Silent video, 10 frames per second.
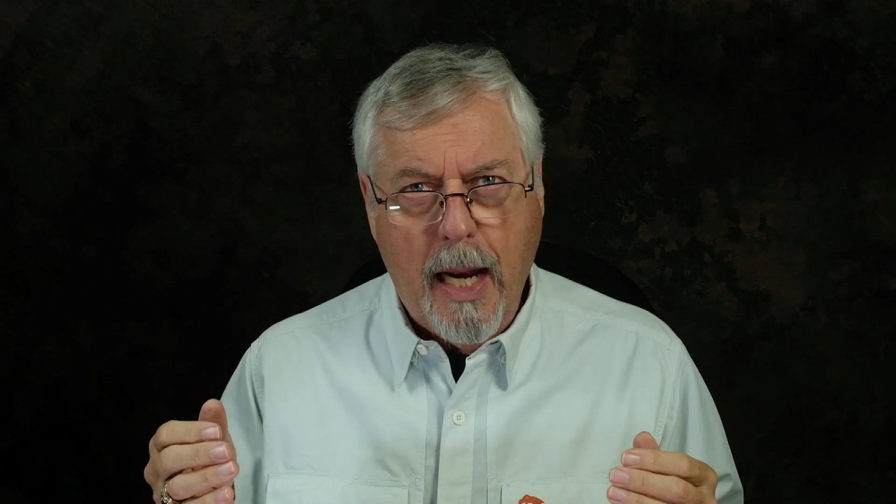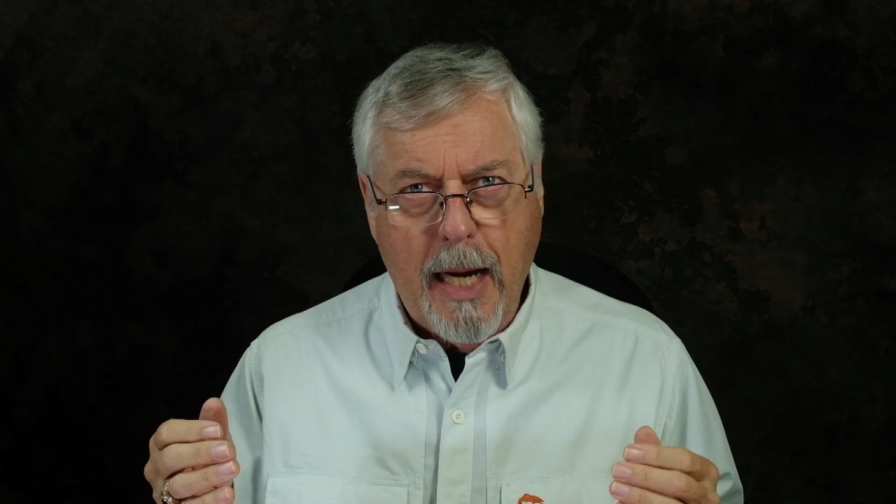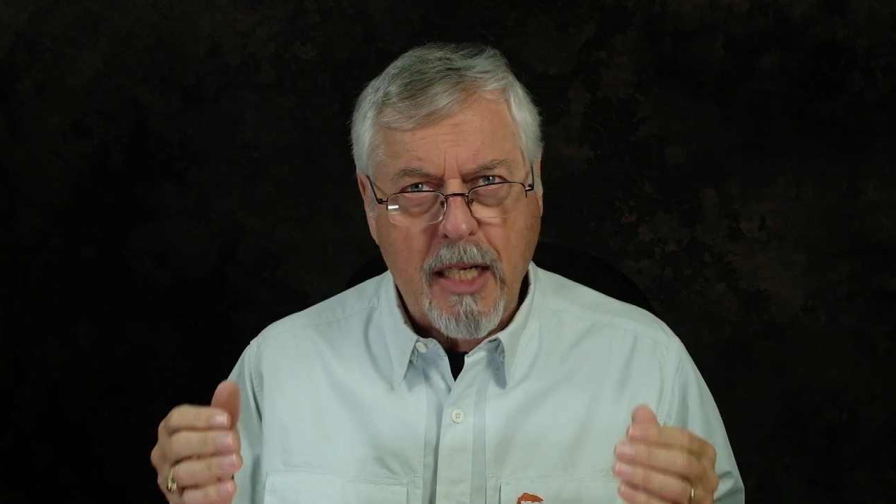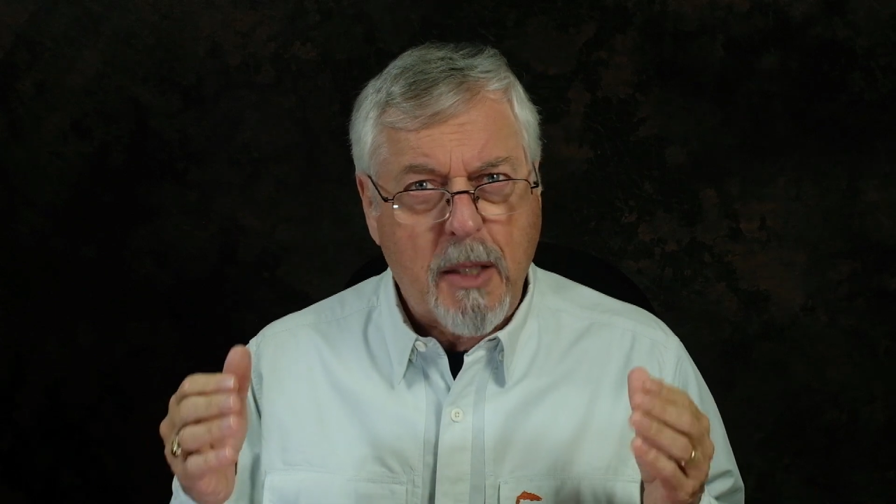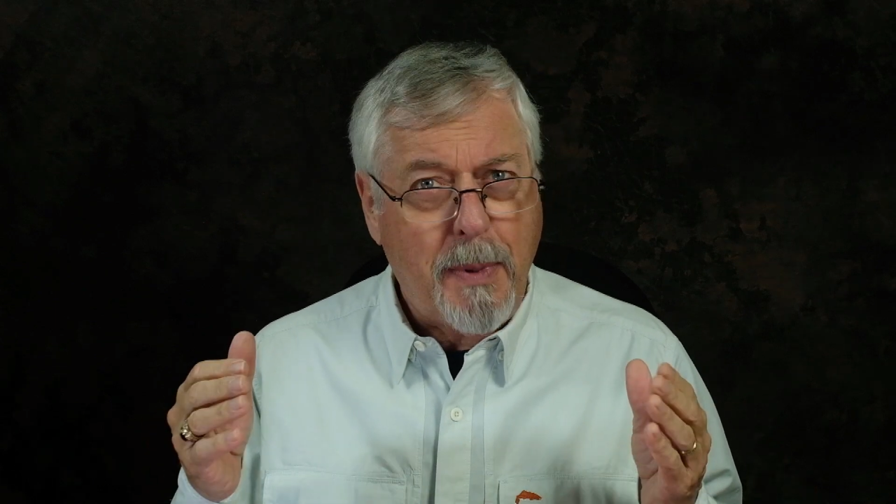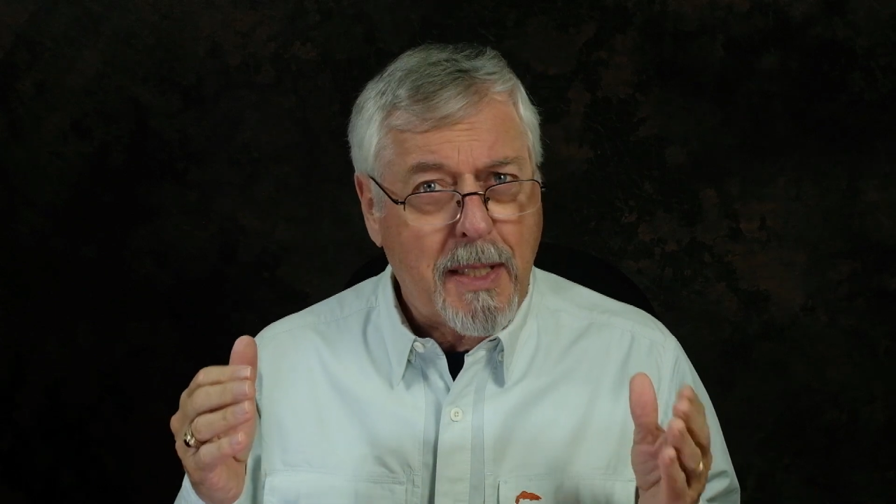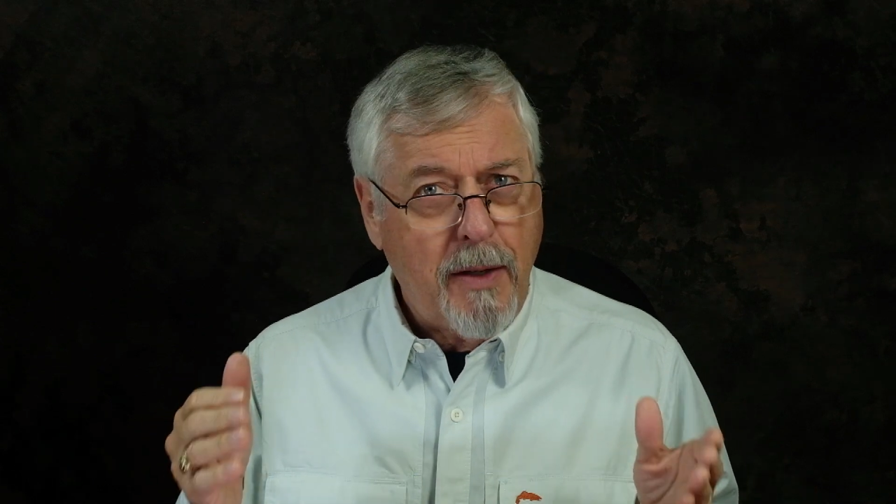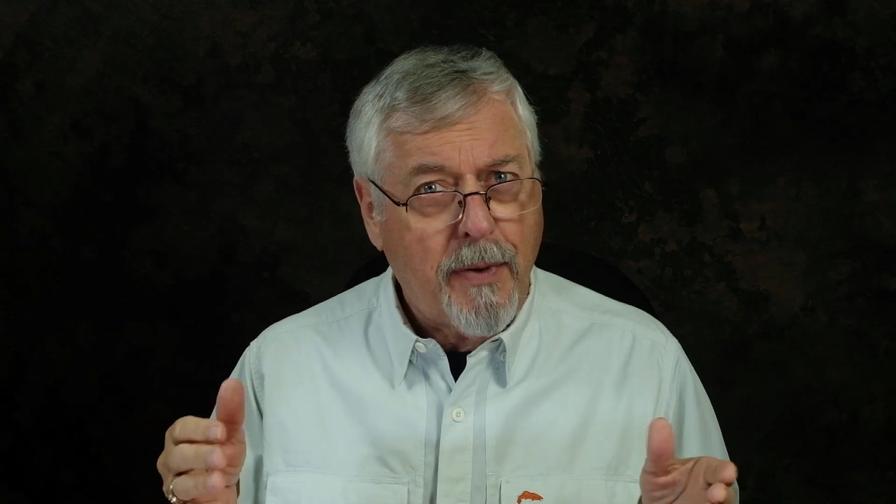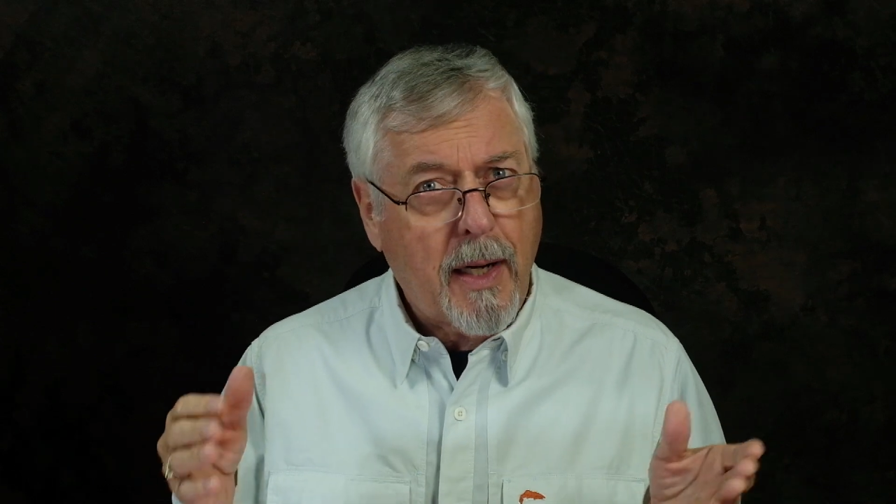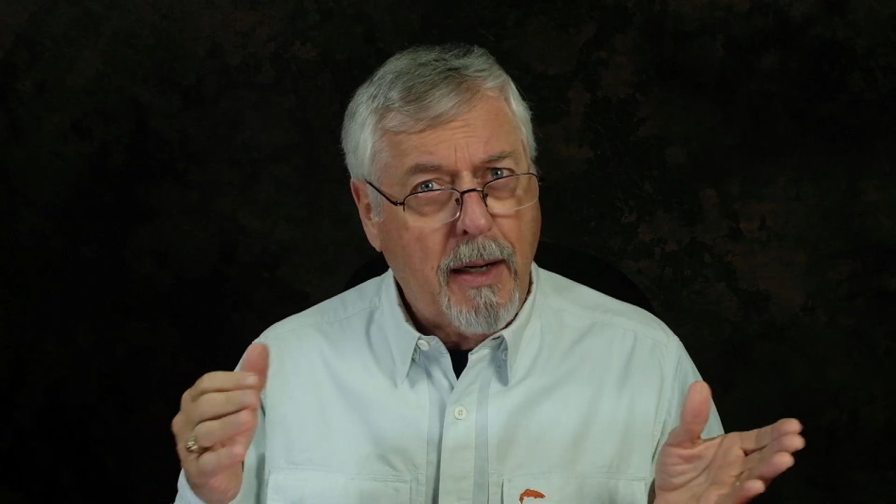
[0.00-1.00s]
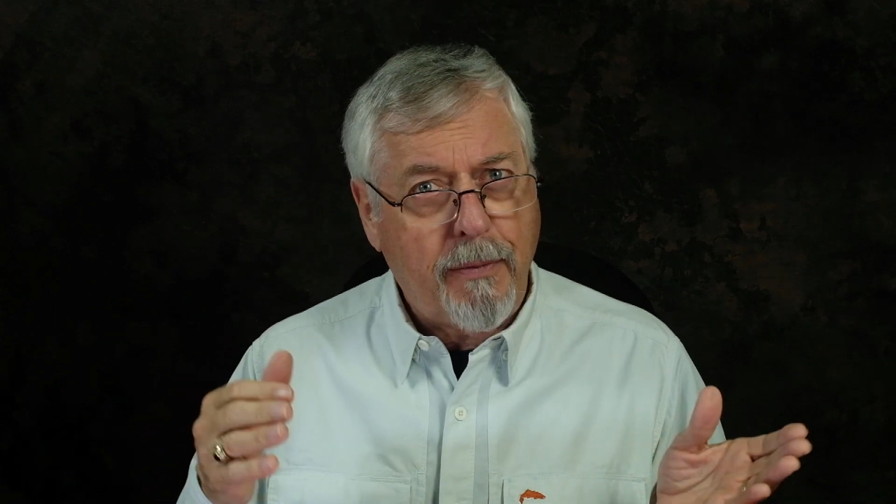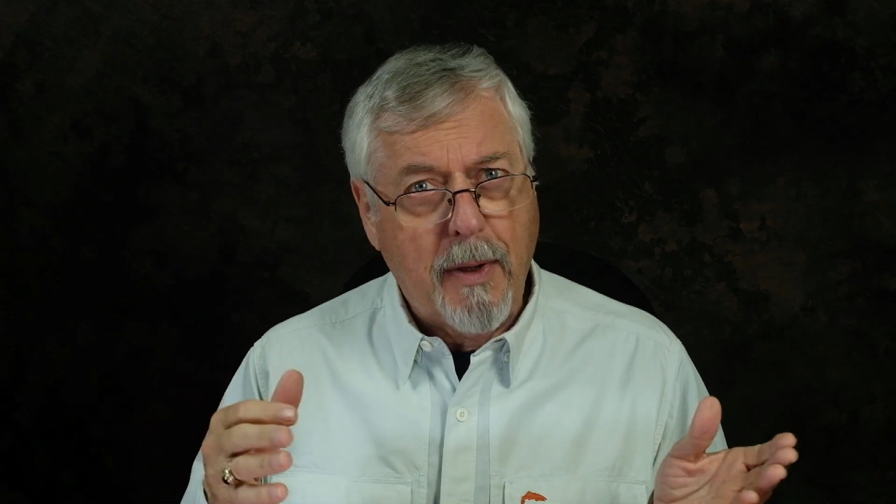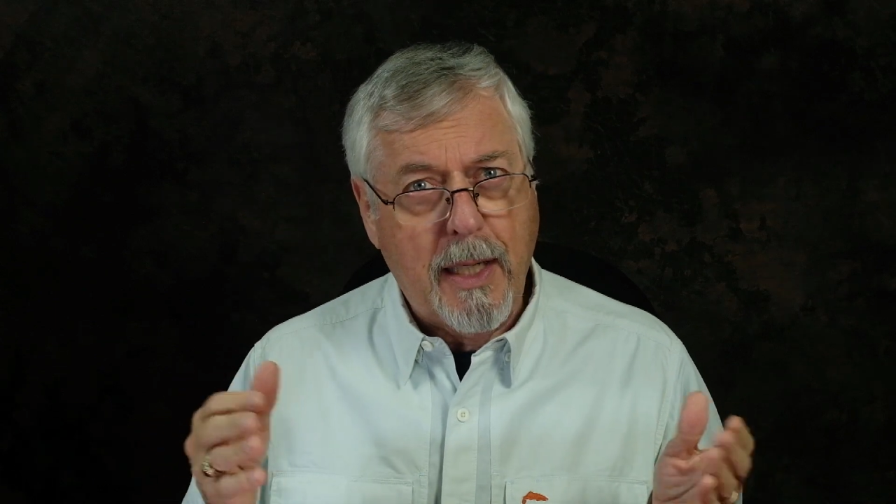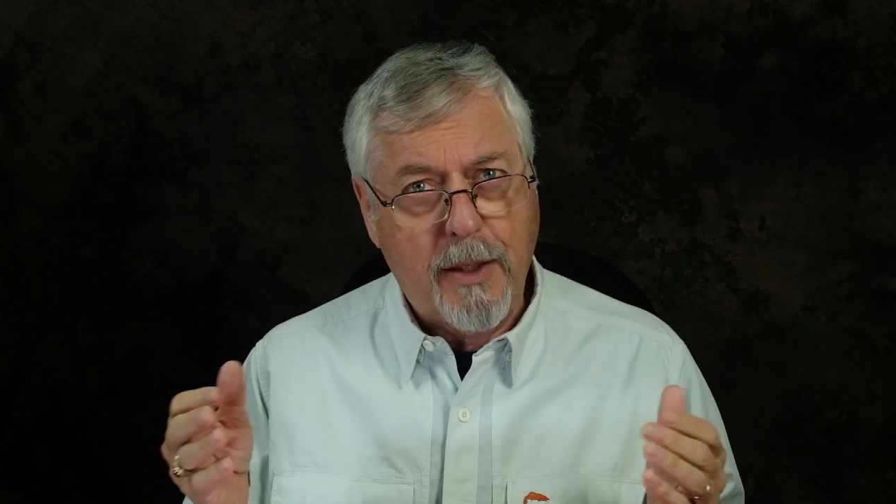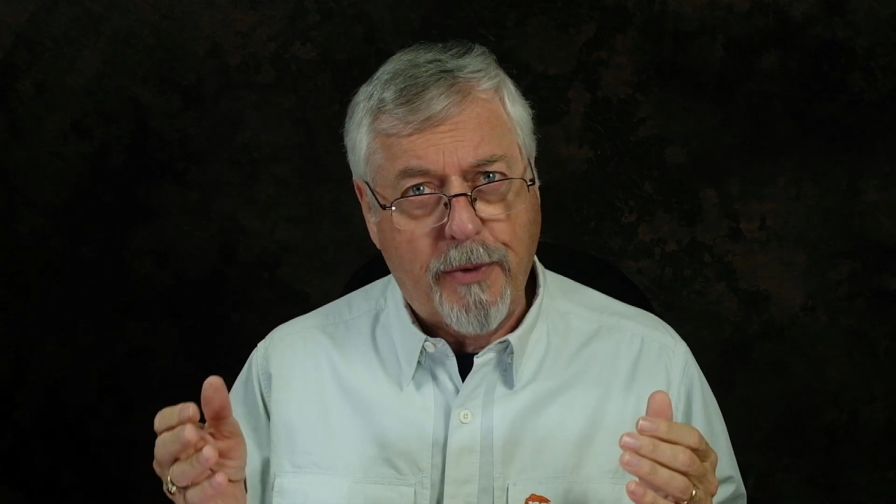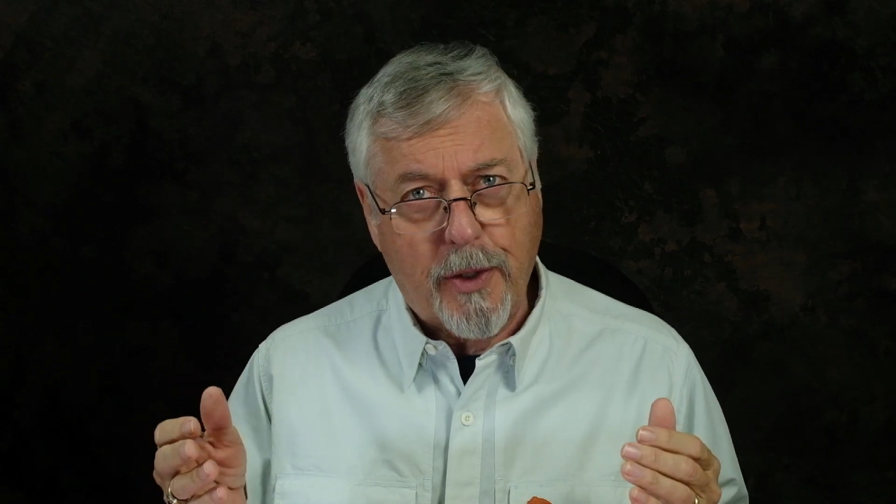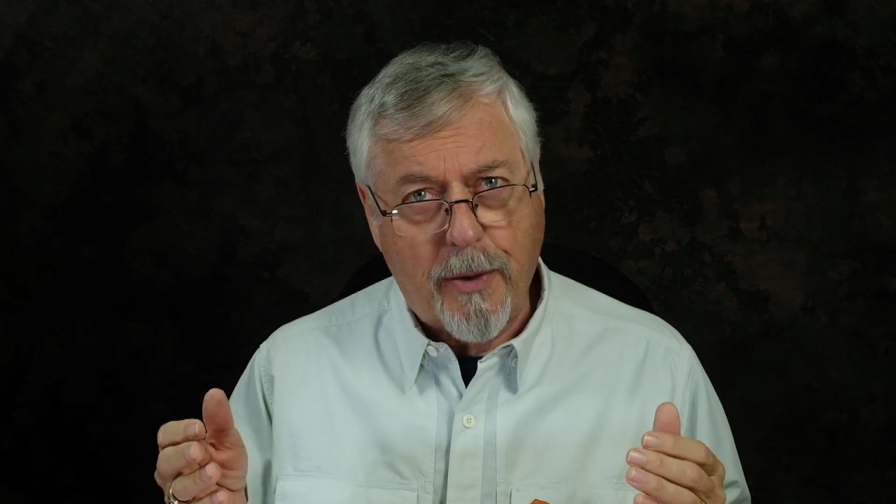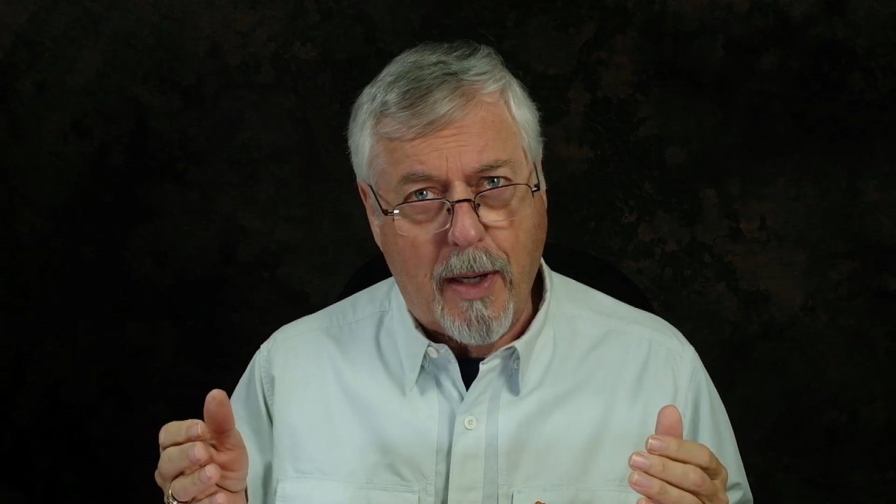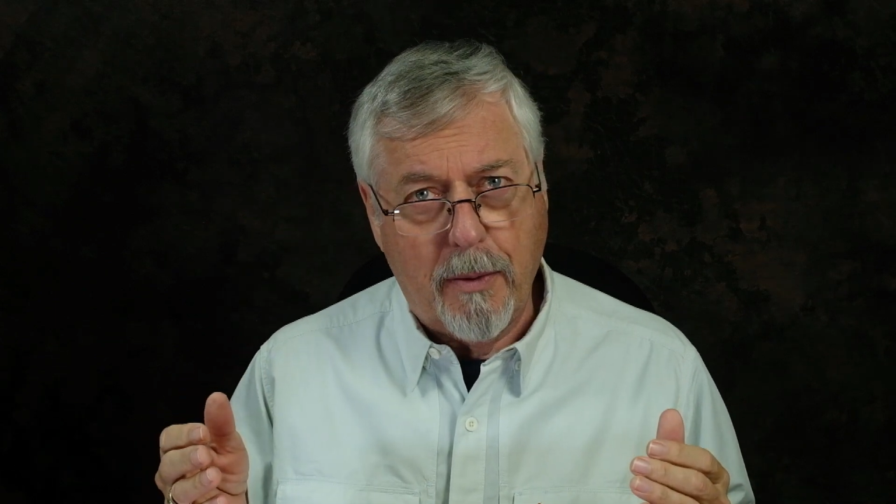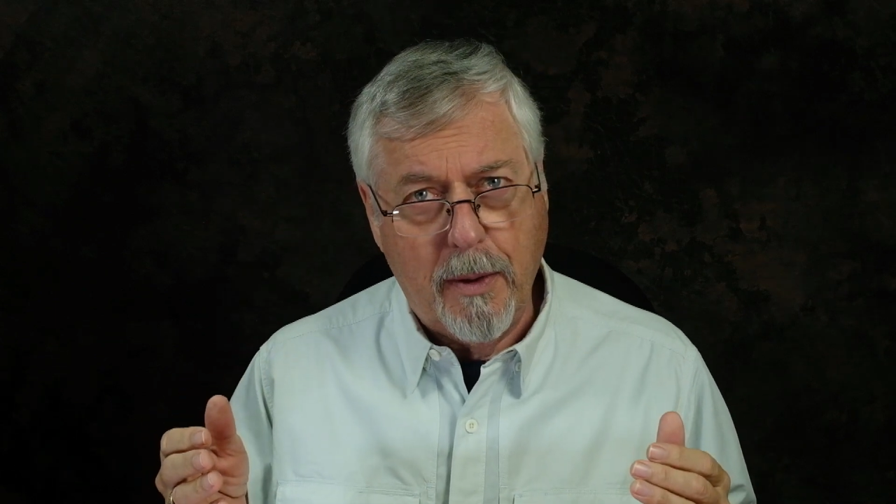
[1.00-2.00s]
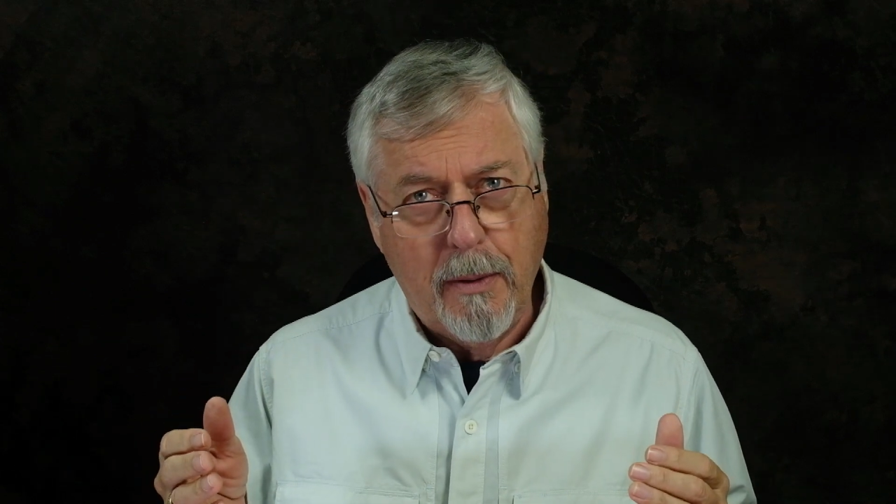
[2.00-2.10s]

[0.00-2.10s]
and specifically flies for trout.